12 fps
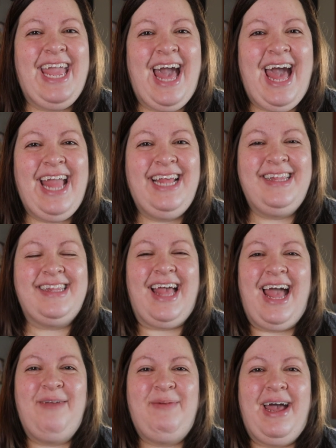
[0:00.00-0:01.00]
guys.
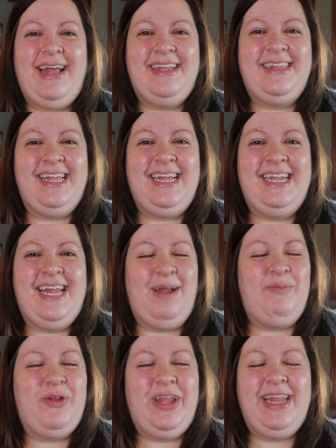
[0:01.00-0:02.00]
I'm Allison.
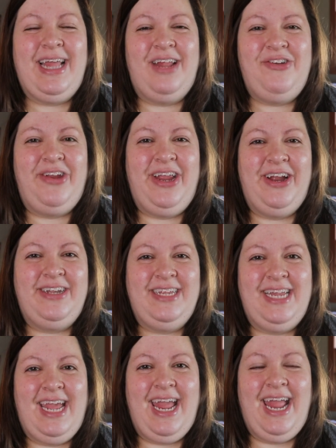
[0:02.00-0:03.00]
I'm really glad you're here
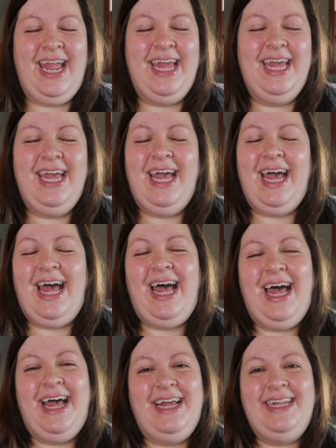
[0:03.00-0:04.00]
today.
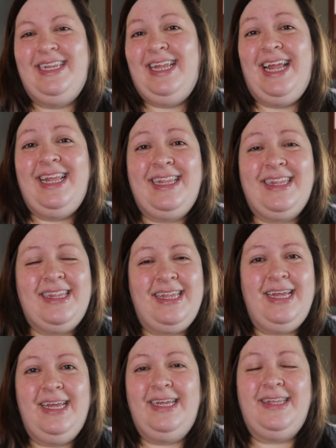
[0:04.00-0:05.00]
Today's
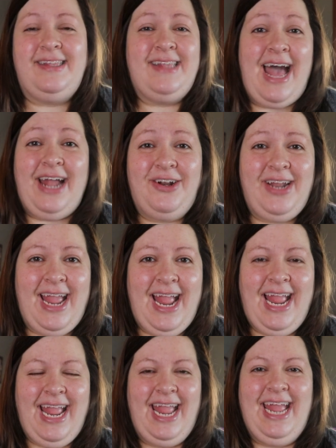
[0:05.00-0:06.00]

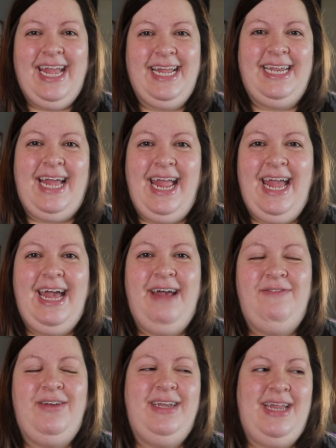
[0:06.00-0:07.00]
Saturday, and I
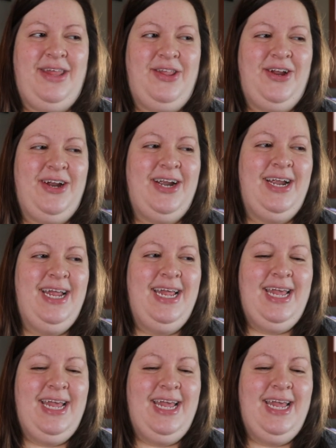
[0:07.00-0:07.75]
have another,